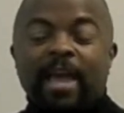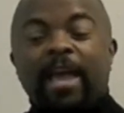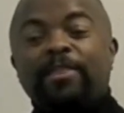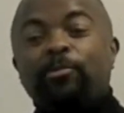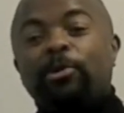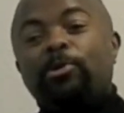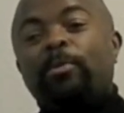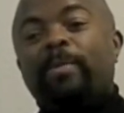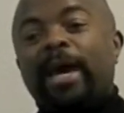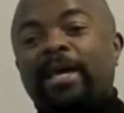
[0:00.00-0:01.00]
And then we'll go
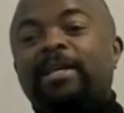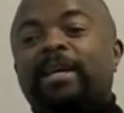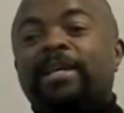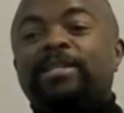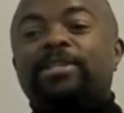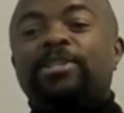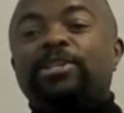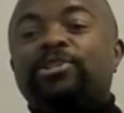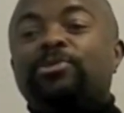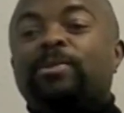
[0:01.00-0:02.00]
back again to
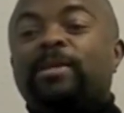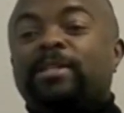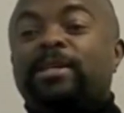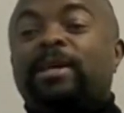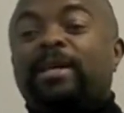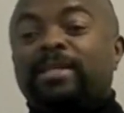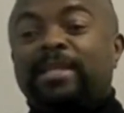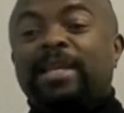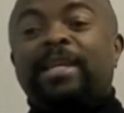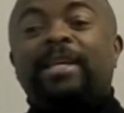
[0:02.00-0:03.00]
teach you to
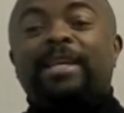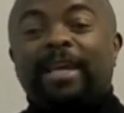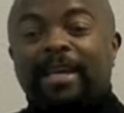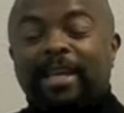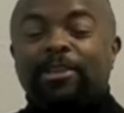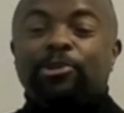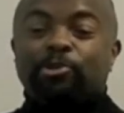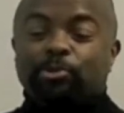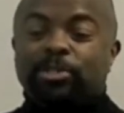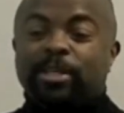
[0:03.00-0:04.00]
sing it again in the
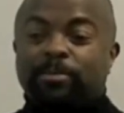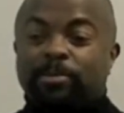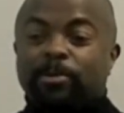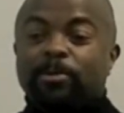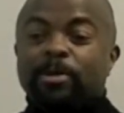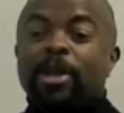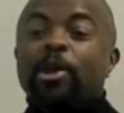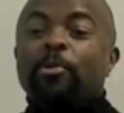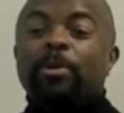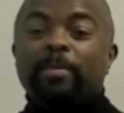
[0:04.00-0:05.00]
usual tempo.
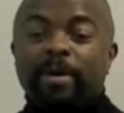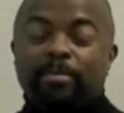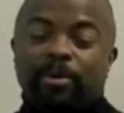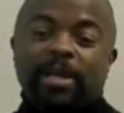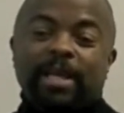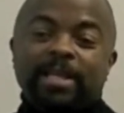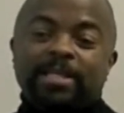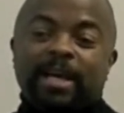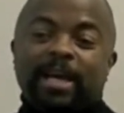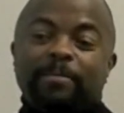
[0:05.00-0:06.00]
Remember, at any
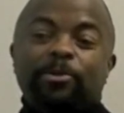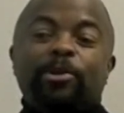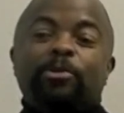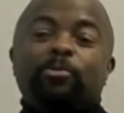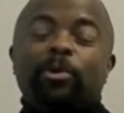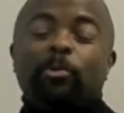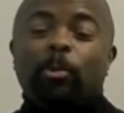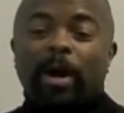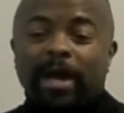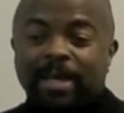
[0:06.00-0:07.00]
time, you can
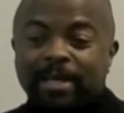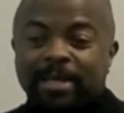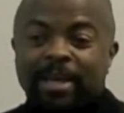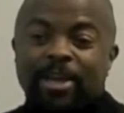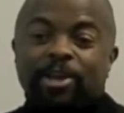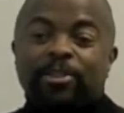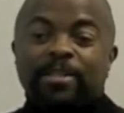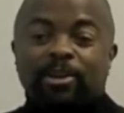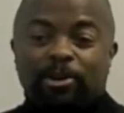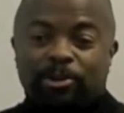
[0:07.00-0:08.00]
rewind this
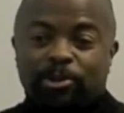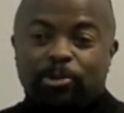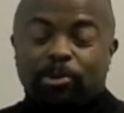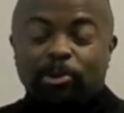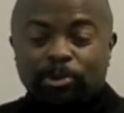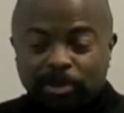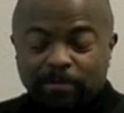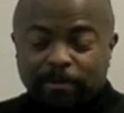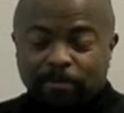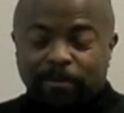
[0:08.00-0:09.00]
audio, or you can
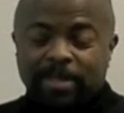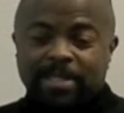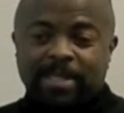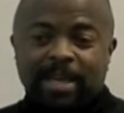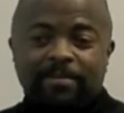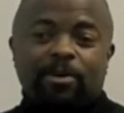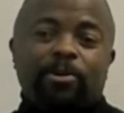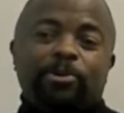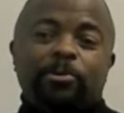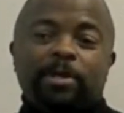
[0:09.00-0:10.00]
feel free to save the
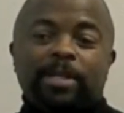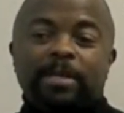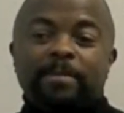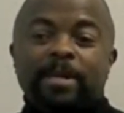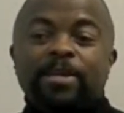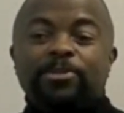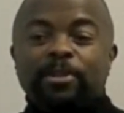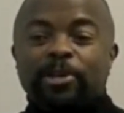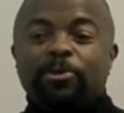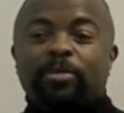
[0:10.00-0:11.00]
audio clip so
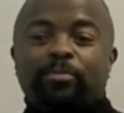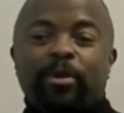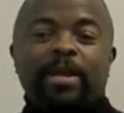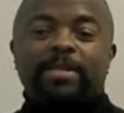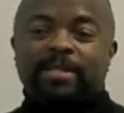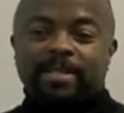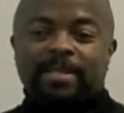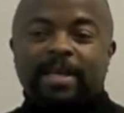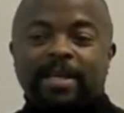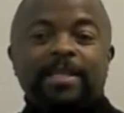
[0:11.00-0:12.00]
that you can practice this
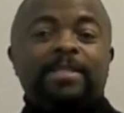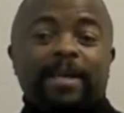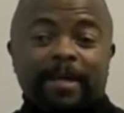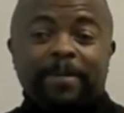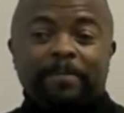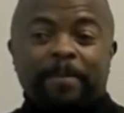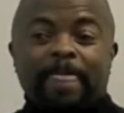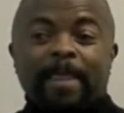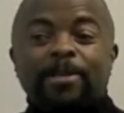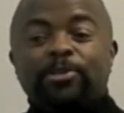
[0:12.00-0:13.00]
at any time.
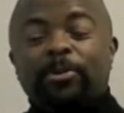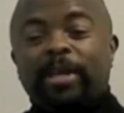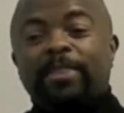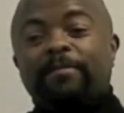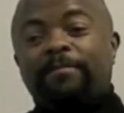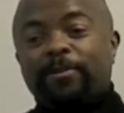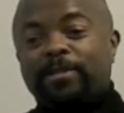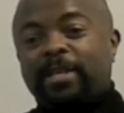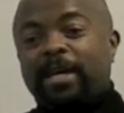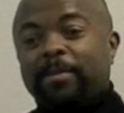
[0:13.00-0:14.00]
So again, the
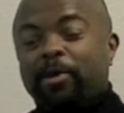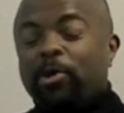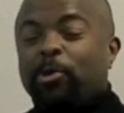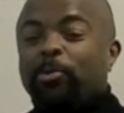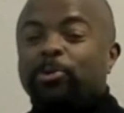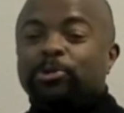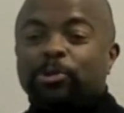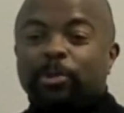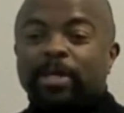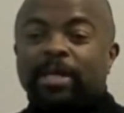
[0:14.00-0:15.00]
first time, we'll
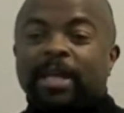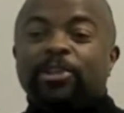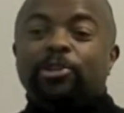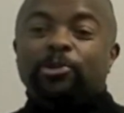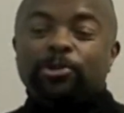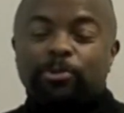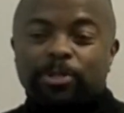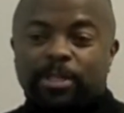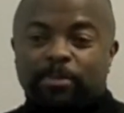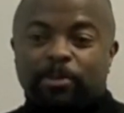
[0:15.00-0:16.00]
do it in the usual
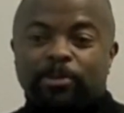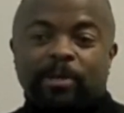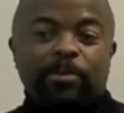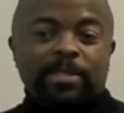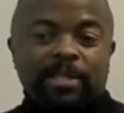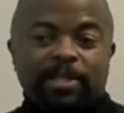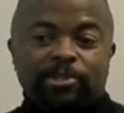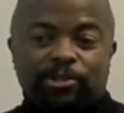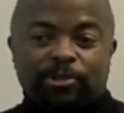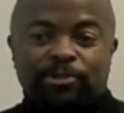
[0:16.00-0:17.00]
tempo that we sing in
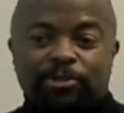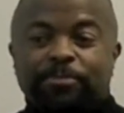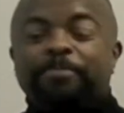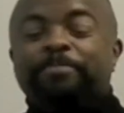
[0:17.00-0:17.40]
church.